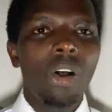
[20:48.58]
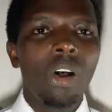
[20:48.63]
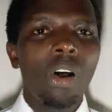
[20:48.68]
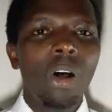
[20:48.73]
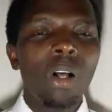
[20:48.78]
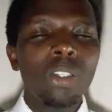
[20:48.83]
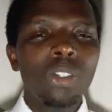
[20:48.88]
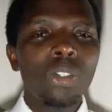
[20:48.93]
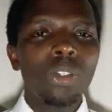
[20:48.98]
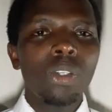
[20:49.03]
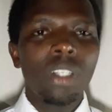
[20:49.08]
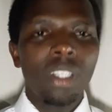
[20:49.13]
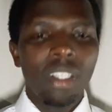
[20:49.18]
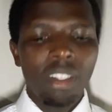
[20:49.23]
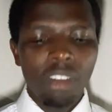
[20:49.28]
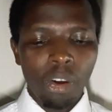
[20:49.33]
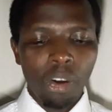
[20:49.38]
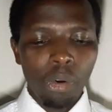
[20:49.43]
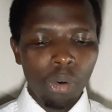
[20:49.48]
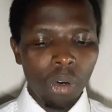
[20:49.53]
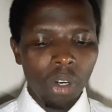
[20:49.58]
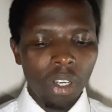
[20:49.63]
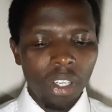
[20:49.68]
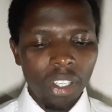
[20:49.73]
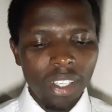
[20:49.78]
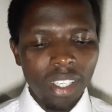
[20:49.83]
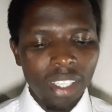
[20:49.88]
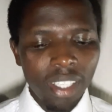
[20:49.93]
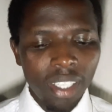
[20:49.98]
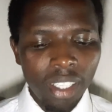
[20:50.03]
Also,
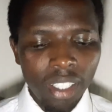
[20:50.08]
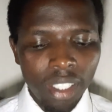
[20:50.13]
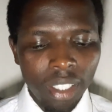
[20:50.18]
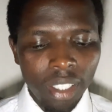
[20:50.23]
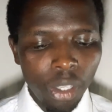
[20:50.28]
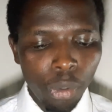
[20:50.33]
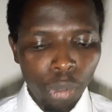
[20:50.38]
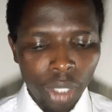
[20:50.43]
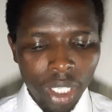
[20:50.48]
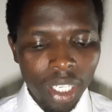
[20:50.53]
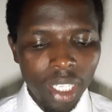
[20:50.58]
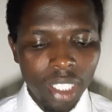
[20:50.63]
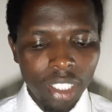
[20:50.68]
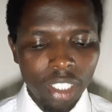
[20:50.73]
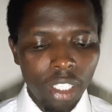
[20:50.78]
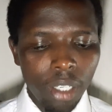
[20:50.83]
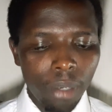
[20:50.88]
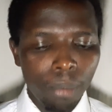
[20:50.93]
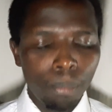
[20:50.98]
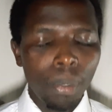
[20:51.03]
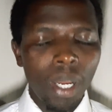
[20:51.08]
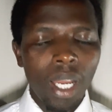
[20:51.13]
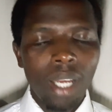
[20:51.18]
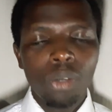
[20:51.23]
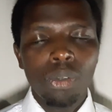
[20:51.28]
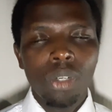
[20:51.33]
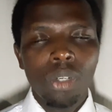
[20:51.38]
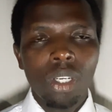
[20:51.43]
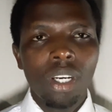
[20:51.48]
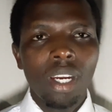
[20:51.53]
in the Wednesday
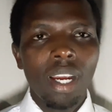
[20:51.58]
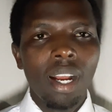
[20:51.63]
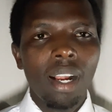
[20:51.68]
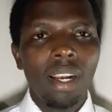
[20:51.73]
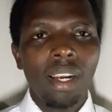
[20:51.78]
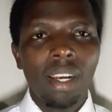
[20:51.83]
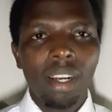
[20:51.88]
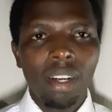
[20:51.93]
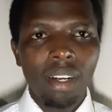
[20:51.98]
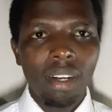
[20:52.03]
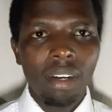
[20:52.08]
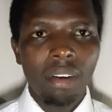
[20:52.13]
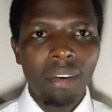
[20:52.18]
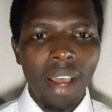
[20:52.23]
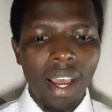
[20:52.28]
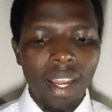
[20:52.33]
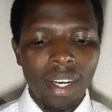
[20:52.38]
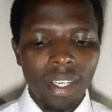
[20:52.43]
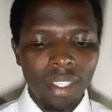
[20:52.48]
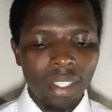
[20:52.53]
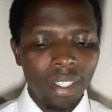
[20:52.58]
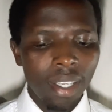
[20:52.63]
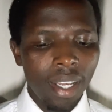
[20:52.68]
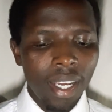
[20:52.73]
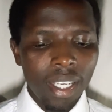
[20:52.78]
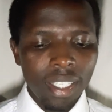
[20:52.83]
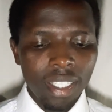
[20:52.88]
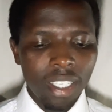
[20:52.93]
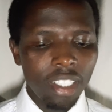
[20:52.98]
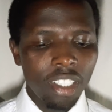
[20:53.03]
part, you're learning
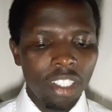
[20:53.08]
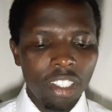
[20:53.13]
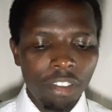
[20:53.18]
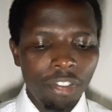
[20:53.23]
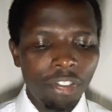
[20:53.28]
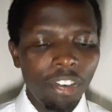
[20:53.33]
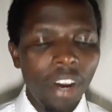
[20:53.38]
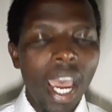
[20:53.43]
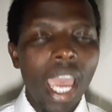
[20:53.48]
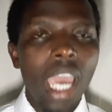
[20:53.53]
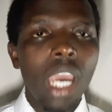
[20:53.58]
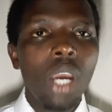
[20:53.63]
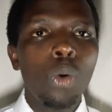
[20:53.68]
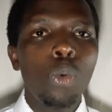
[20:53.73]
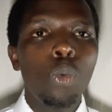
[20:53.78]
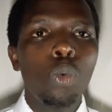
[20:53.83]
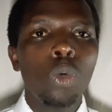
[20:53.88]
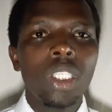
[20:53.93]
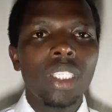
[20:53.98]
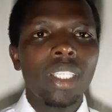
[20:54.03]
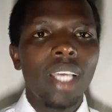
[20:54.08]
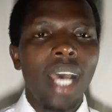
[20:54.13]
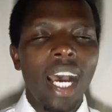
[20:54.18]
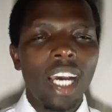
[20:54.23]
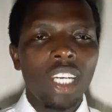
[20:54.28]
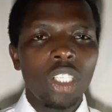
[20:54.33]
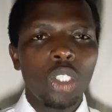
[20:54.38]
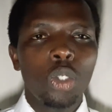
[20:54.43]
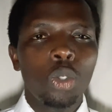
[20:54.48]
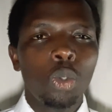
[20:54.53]
testifying with
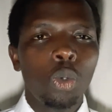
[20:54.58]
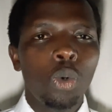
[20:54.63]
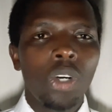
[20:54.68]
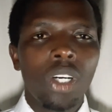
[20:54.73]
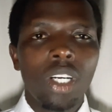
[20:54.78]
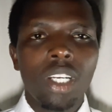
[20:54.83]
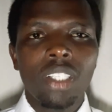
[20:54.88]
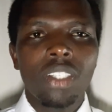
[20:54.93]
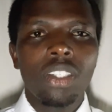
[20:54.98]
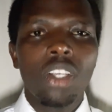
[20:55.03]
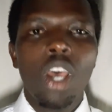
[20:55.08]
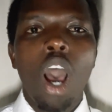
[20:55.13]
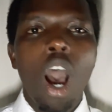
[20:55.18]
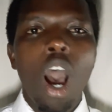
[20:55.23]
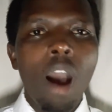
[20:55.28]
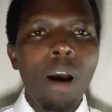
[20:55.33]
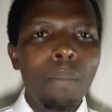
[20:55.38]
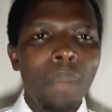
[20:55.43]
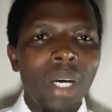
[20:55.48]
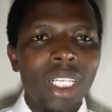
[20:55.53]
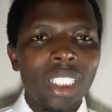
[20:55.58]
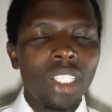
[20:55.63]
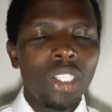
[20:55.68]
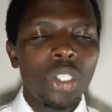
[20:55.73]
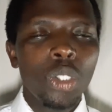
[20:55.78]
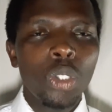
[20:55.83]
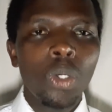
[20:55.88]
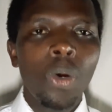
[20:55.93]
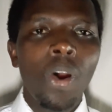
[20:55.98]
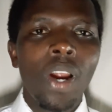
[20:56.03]
assurance. How much
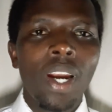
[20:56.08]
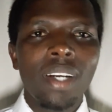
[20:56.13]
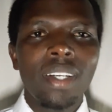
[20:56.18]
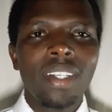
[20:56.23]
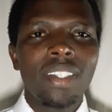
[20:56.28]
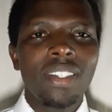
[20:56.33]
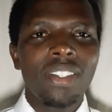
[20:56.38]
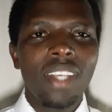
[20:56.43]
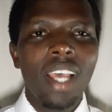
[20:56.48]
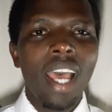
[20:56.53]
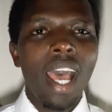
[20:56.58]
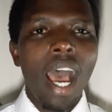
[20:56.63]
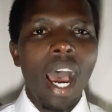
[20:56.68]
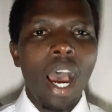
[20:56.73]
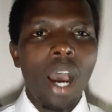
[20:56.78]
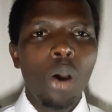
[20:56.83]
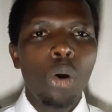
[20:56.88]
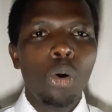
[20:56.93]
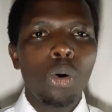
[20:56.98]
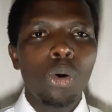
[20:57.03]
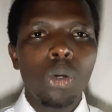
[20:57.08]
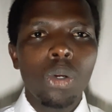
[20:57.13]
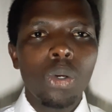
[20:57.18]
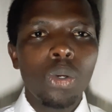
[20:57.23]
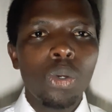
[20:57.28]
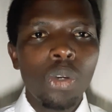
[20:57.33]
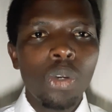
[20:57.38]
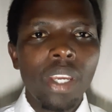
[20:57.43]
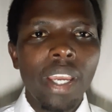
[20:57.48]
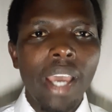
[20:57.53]
assurance
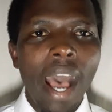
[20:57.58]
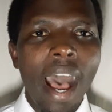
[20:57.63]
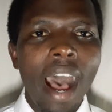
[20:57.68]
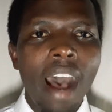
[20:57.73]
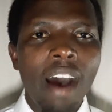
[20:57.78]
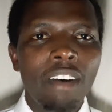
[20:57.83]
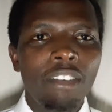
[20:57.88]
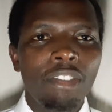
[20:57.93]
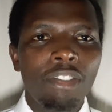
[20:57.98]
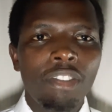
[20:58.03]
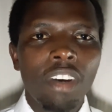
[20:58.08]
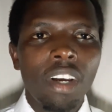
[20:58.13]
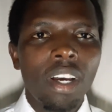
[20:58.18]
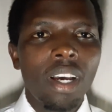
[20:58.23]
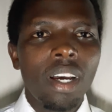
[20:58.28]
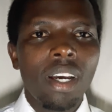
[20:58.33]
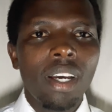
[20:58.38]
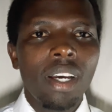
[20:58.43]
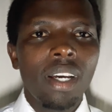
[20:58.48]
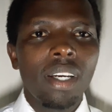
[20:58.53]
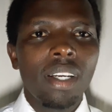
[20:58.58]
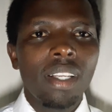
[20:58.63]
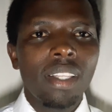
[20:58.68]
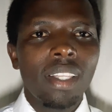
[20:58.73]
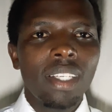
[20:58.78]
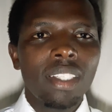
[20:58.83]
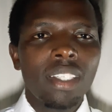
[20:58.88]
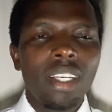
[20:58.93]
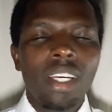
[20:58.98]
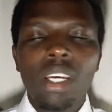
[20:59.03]
do we have
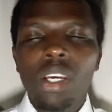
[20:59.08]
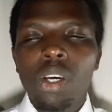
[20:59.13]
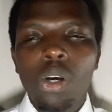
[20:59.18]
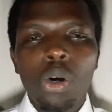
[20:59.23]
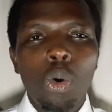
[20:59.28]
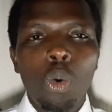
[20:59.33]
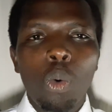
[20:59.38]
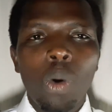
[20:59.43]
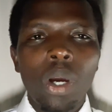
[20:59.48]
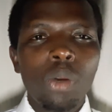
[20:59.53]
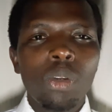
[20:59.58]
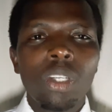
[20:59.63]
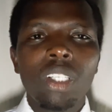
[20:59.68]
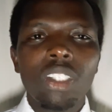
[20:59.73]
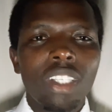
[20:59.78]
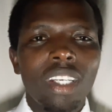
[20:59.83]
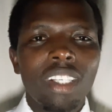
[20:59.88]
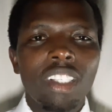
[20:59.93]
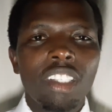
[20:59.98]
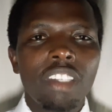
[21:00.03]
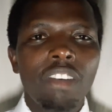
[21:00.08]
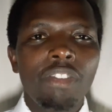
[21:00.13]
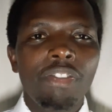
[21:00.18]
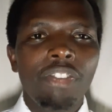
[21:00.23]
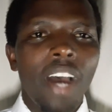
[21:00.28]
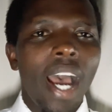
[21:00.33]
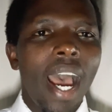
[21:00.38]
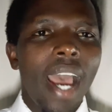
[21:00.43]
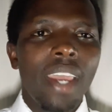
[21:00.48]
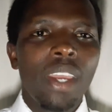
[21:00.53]
that when we
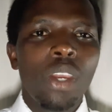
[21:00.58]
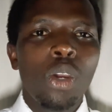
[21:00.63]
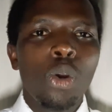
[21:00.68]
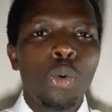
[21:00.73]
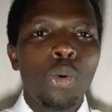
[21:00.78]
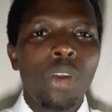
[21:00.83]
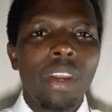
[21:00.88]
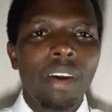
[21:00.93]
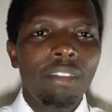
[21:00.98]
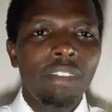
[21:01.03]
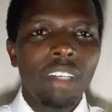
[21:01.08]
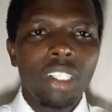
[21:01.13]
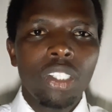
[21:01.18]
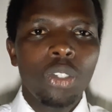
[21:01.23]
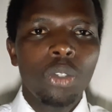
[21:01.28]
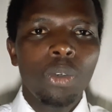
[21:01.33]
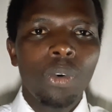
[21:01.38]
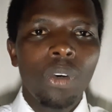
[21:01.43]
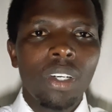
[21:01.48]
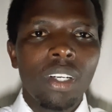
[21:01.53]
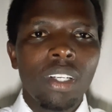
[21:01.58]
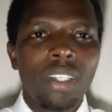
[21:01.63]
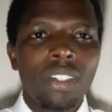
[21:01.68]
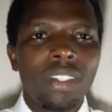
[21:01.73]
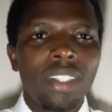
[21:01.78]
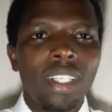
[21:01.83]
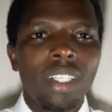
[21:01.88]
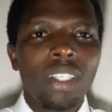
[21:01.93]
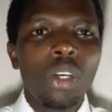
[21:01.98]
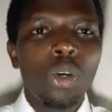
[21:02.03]
testify, we have assurance
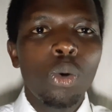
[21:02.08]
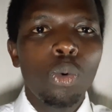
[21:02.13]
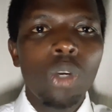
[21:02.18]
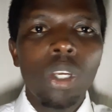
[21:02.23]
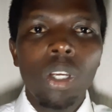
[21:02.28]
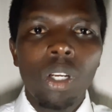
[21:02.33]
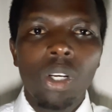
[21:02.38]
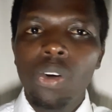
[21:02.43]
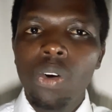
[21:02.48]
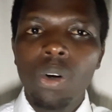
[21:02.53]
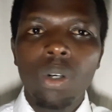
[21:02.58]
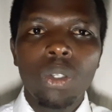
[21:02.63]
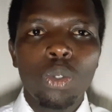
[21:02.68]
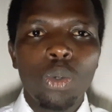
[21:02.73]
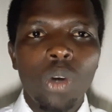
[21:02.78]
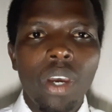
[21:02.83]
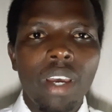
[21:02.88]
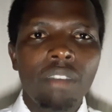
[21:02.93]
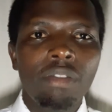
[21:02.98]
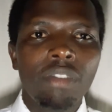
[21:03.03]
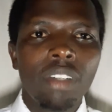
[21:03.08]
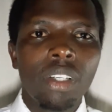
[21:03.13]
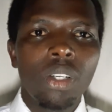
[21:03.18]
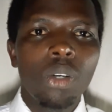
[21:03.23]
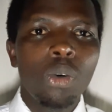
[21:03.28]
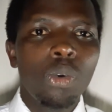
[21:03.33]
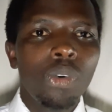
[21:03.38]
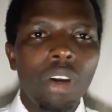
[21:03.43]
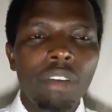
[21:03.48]
that we'll go to heaven? We